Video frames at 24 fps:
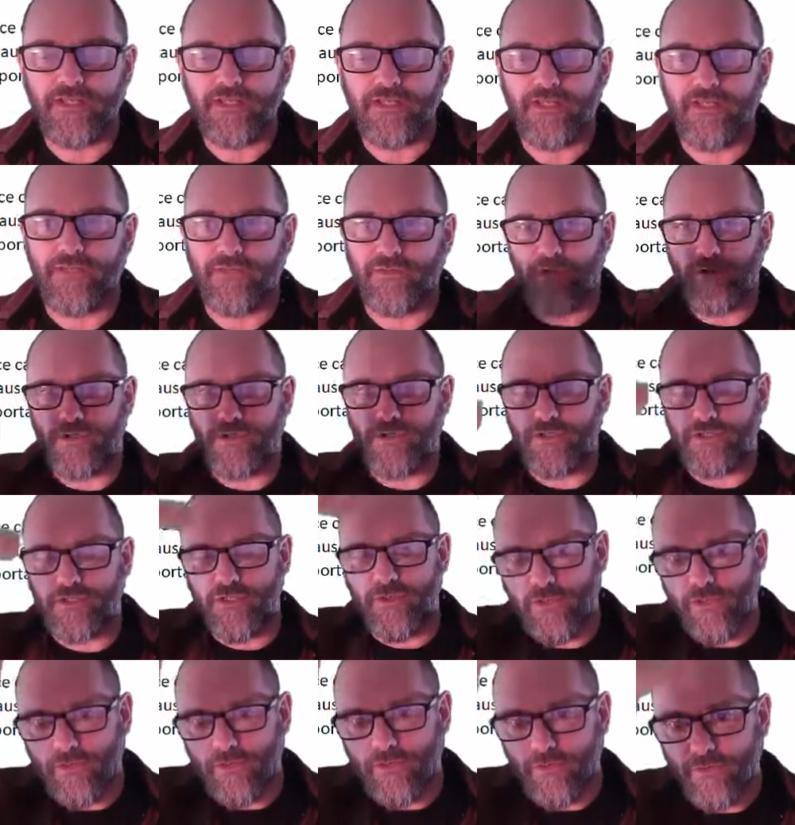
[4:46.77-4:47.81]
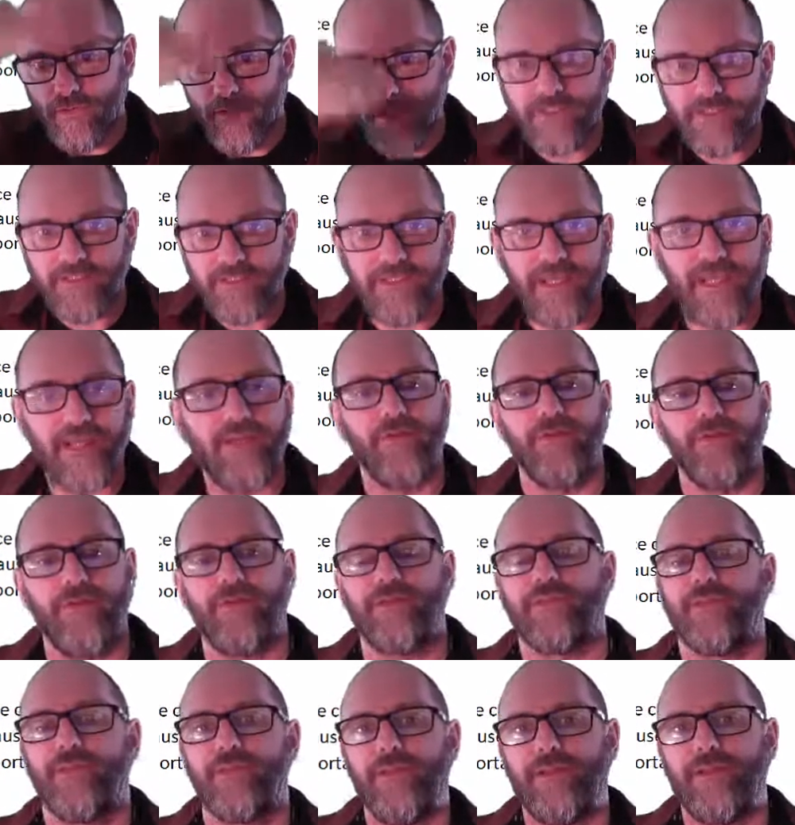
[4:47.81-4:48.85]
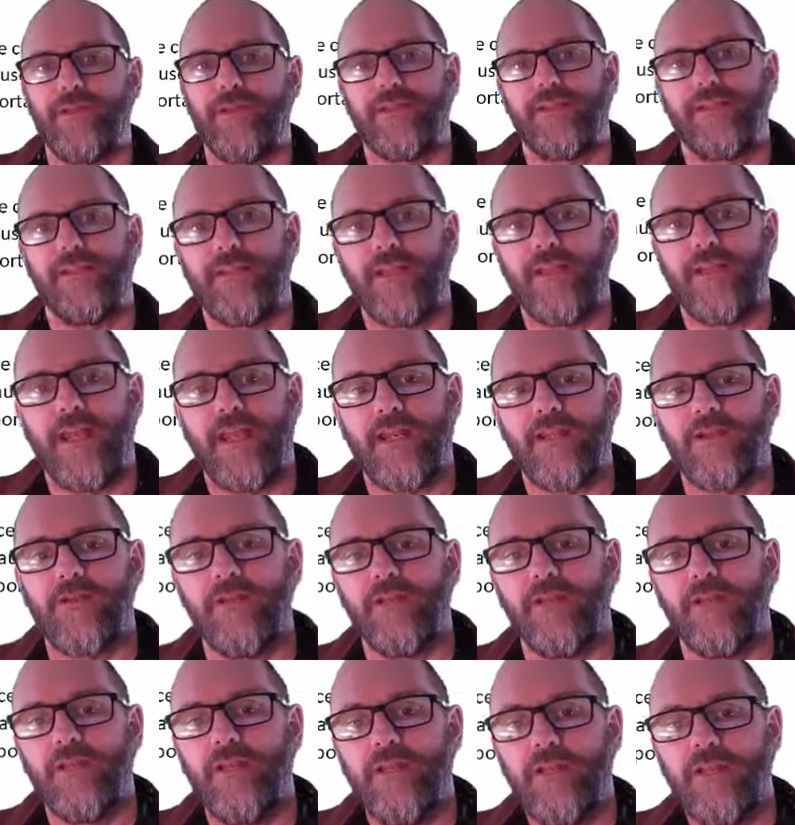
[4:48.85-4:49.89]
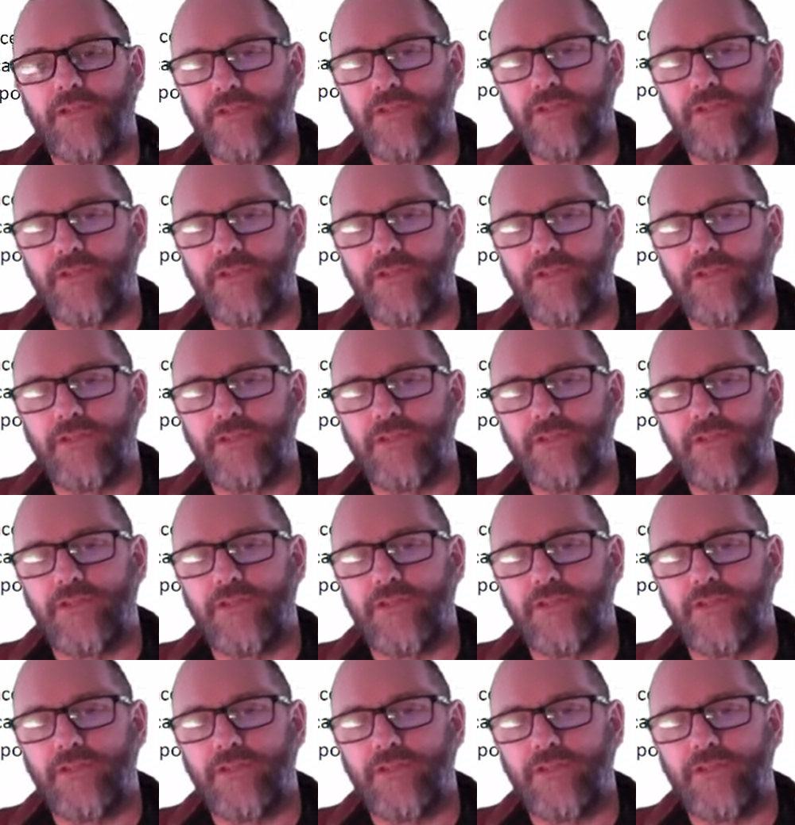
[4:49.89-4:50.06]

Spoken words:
It doesn't want to show you 10 of those that are basically identical.